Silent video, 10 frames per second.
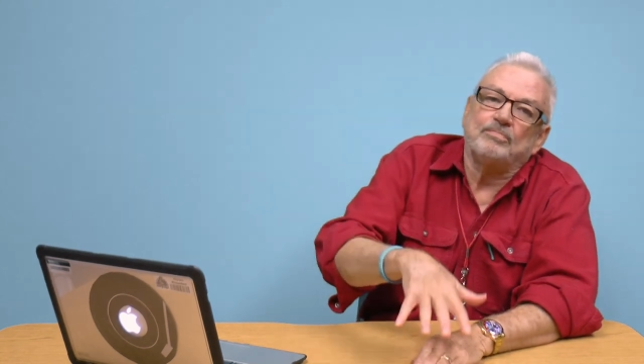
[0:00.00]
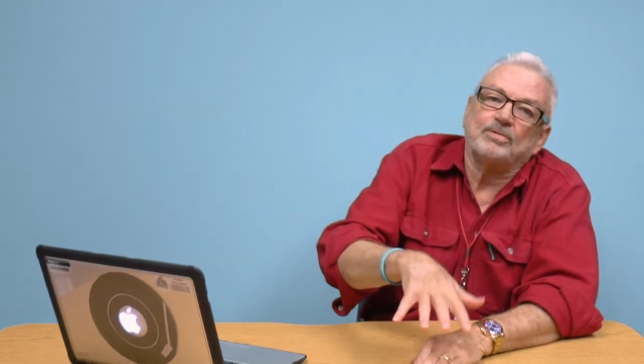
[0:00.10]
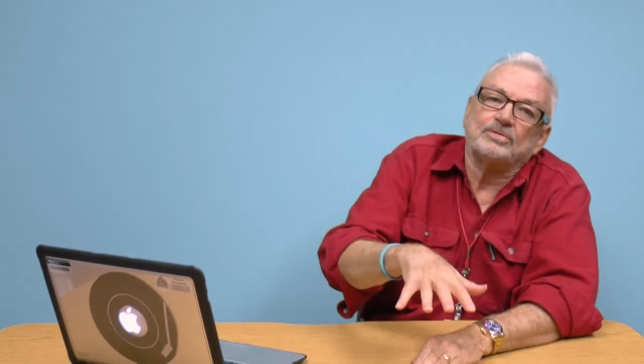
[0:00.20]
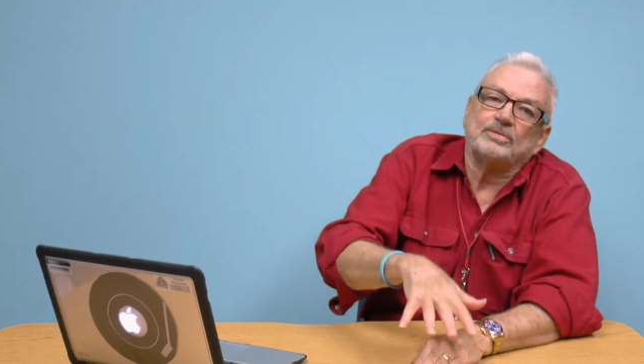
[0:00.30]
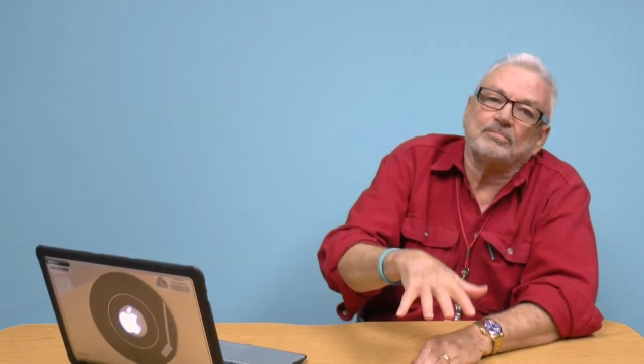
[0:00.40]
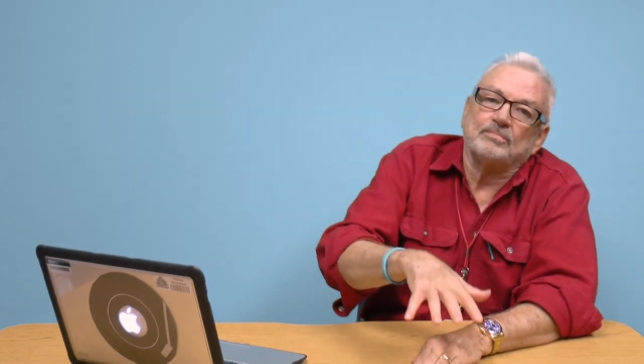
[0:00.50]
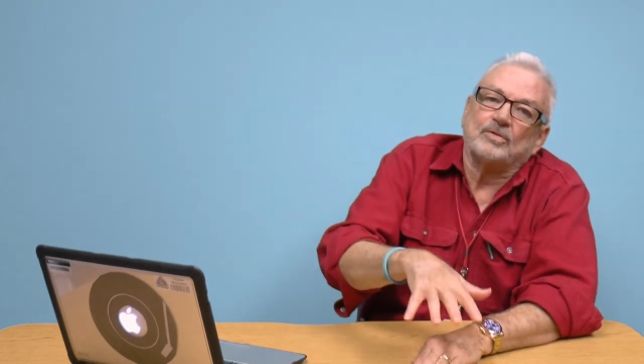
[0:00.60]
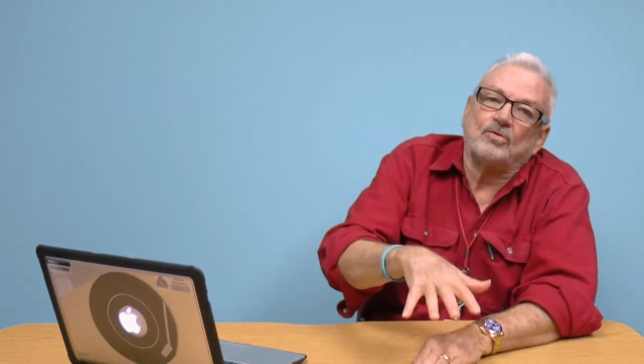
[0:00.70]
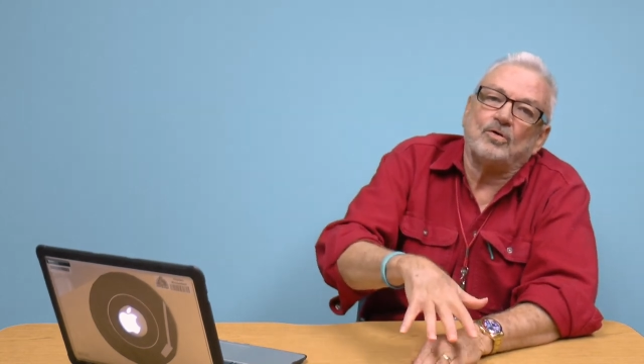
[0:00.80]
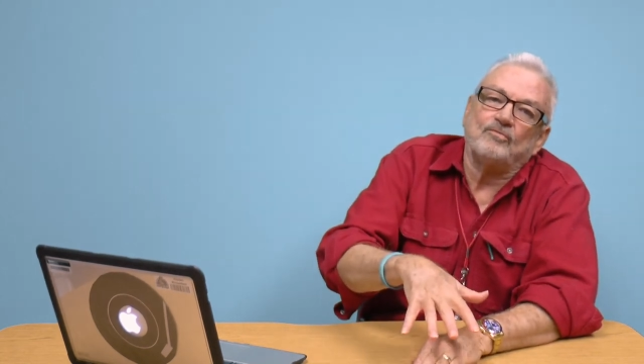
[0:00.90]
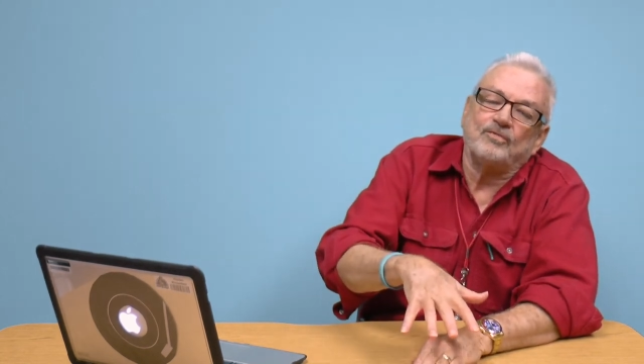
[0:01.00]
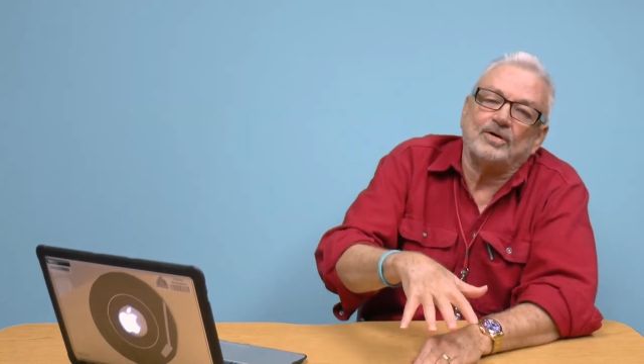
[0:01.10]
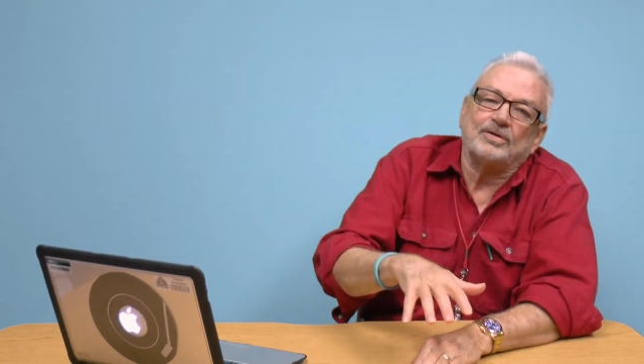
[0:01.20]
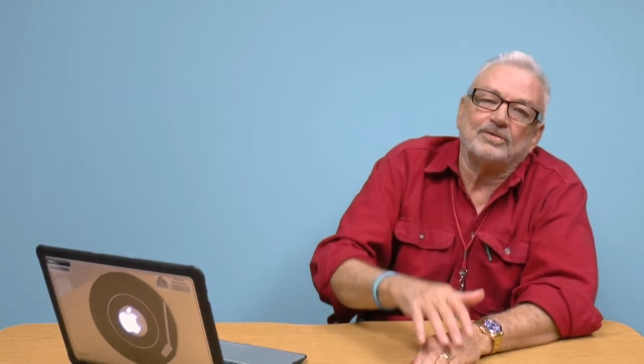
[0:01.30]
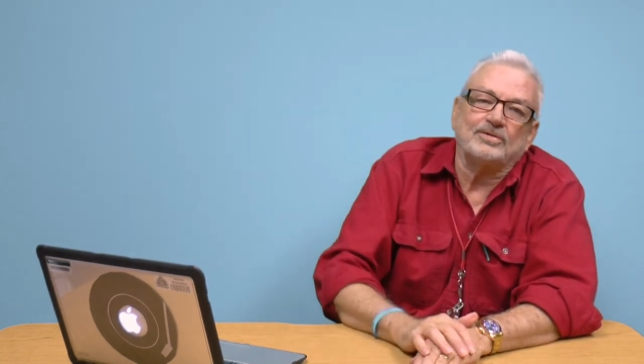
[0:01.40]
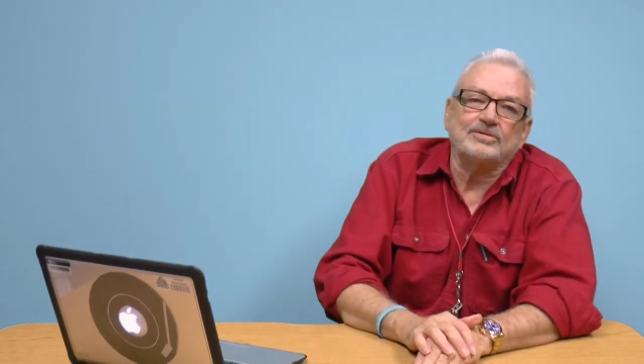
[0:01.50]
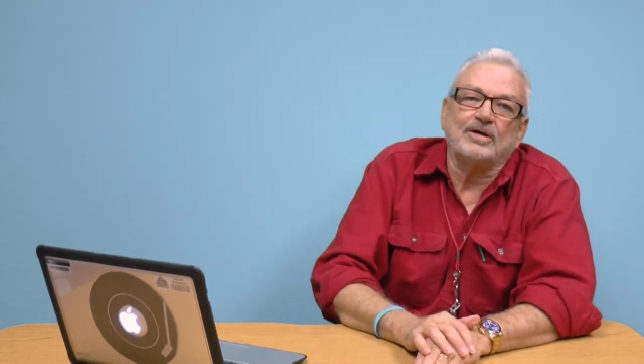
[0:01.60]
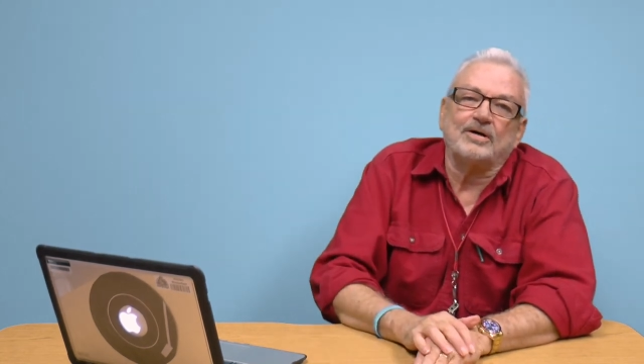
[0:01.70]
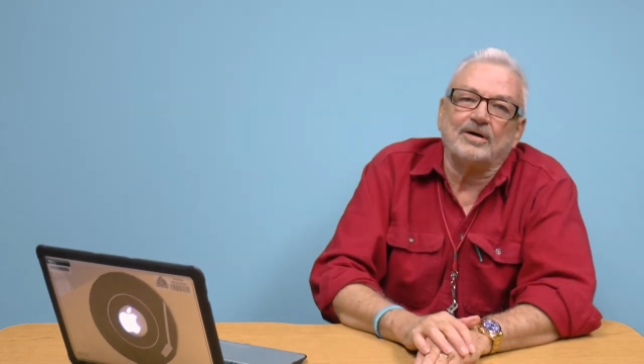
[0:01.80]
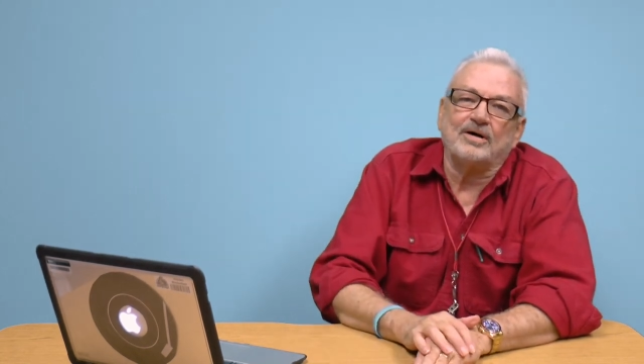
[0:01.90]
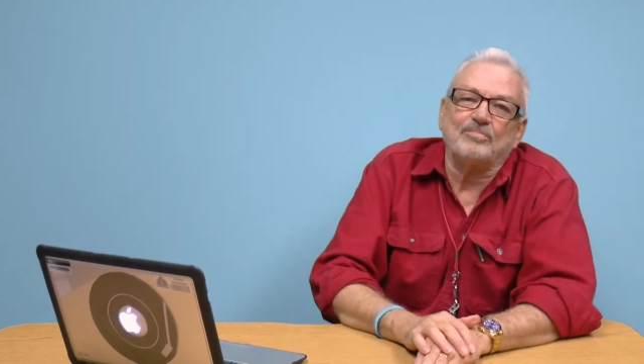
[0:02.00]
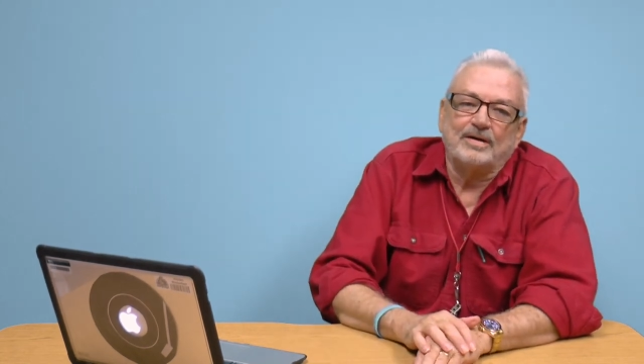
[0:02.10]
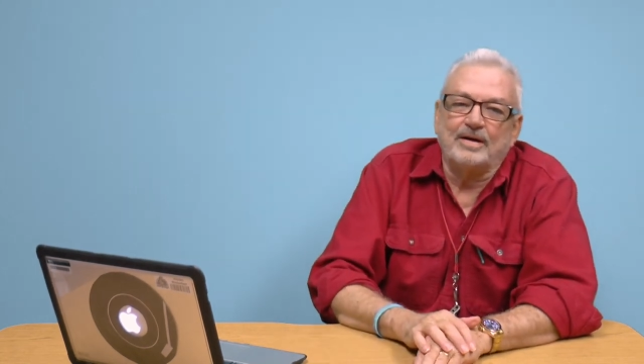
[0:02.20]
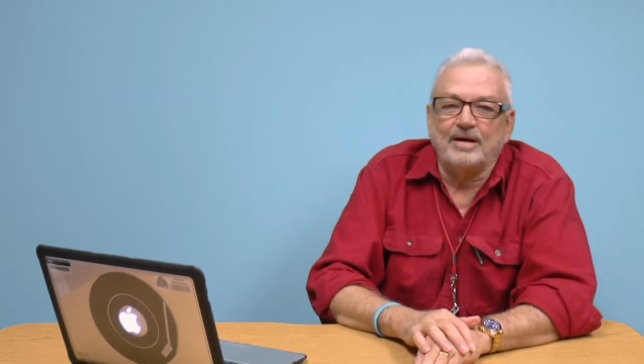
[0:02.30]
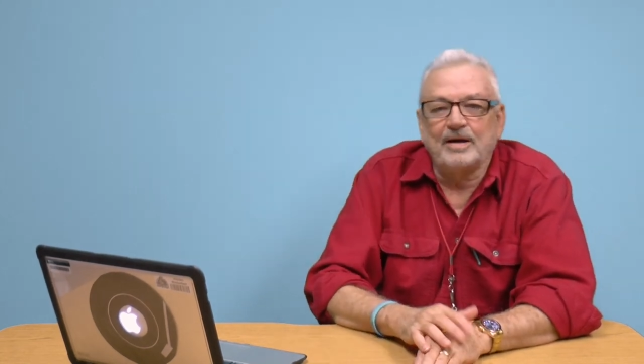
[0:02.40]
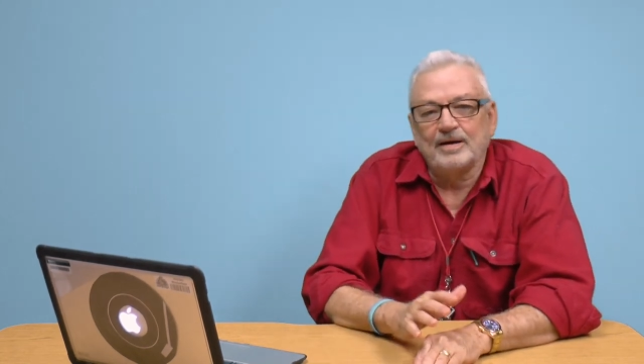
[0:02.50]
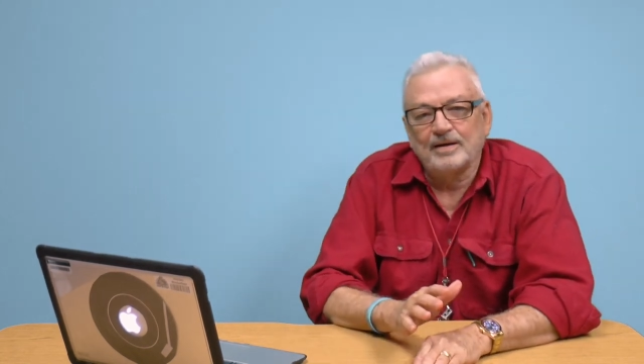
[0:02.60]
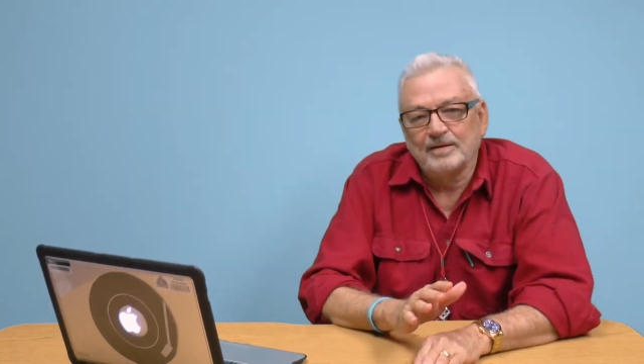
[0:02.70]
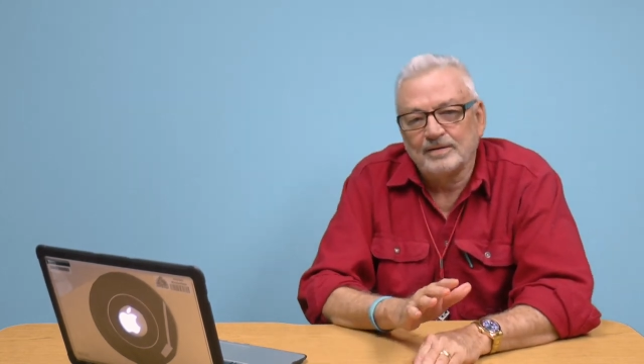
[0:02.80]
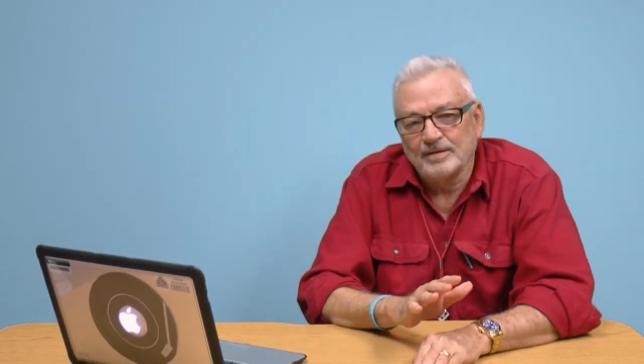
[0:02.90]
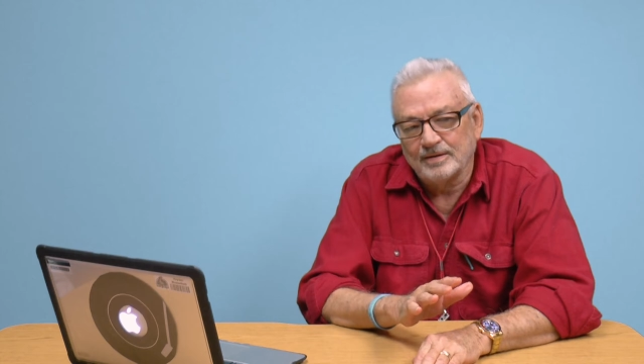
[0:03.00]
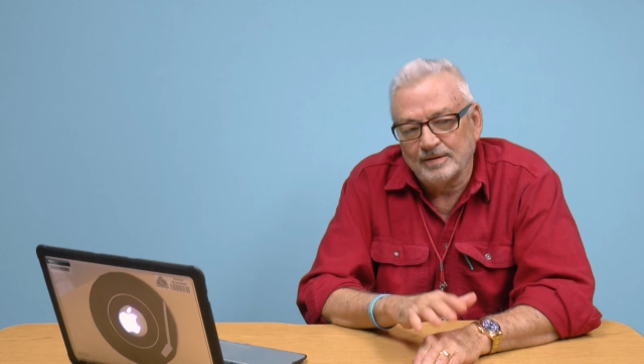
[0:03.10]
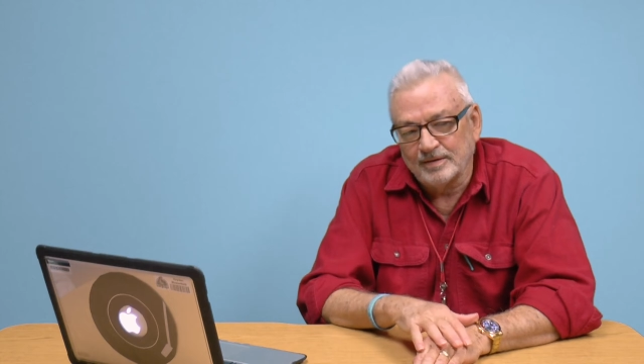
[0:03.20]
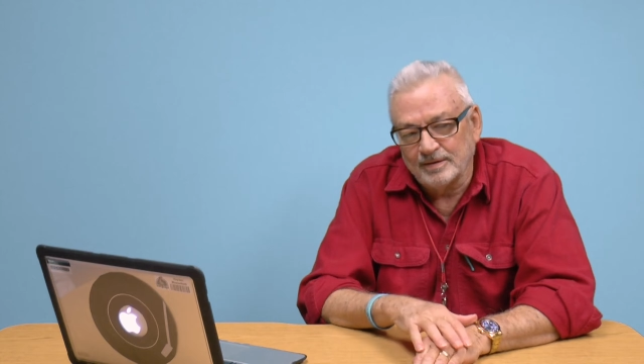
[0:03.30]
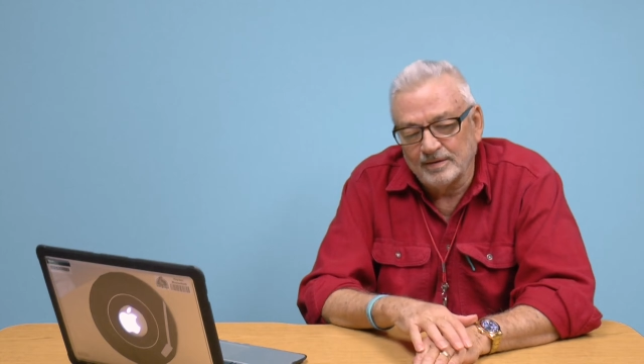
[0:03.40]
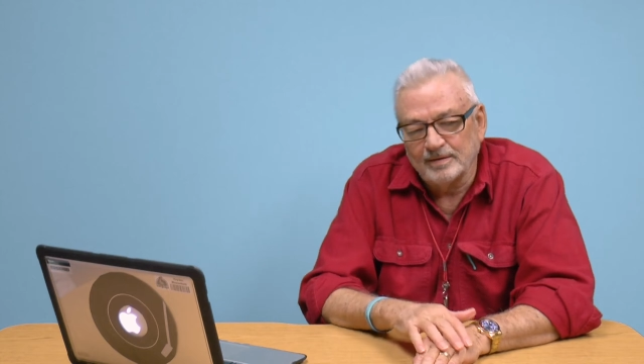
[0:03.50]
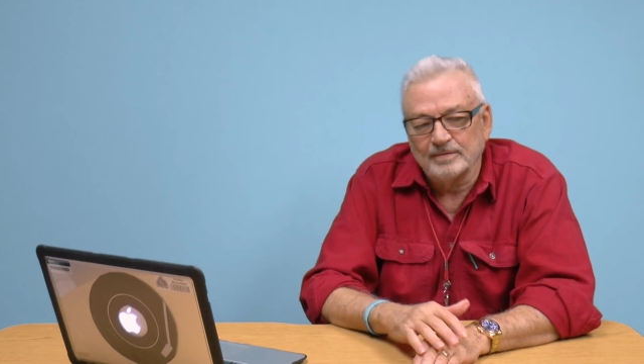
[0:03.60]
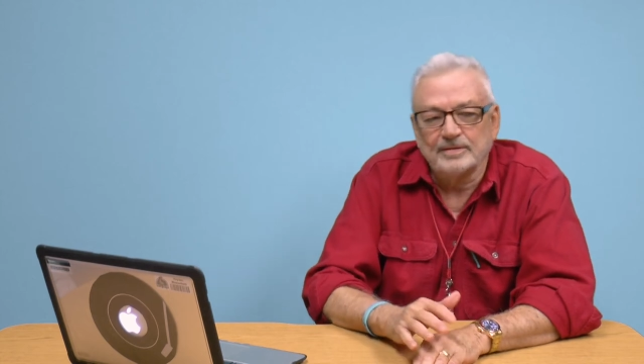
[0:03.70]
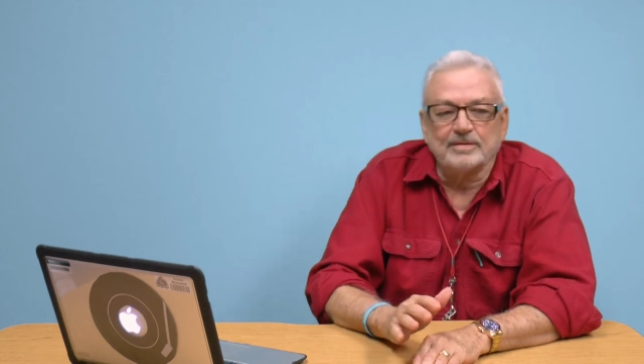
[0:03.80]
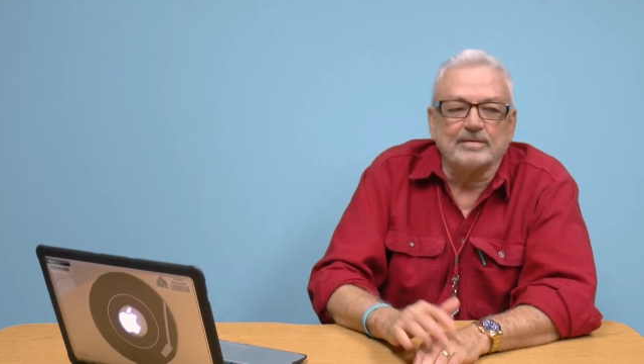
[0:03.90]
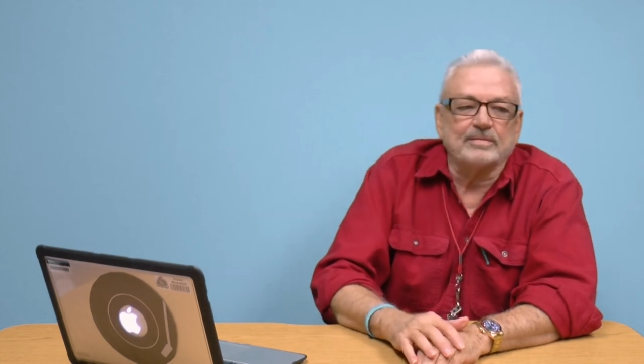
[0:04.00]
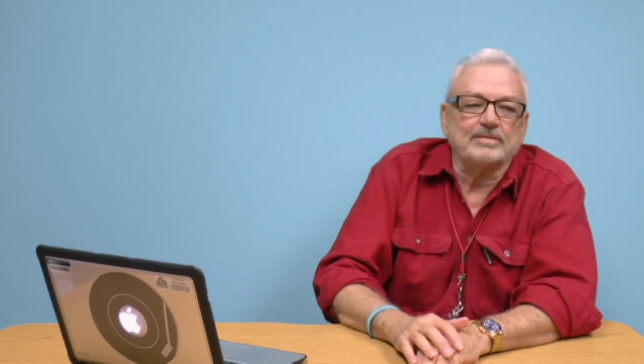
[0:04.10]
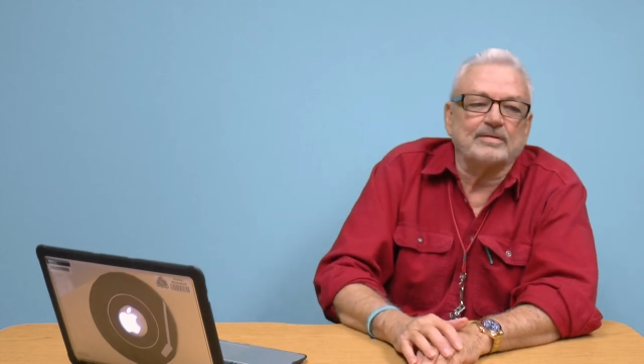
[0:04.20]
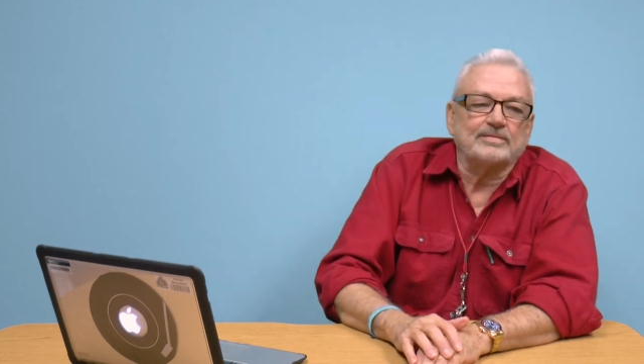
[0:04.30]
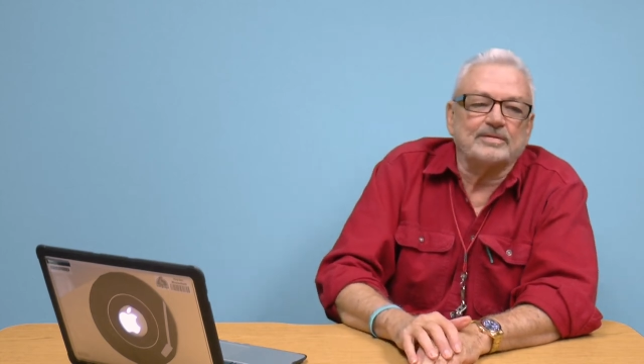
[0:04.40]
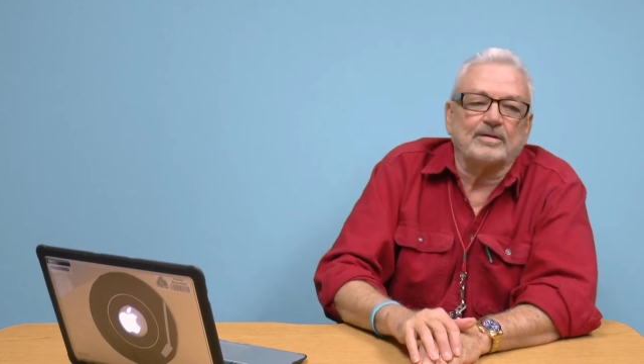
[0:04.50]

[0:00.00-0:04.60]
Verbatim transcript: put some cornflakes on top and uh, you know a,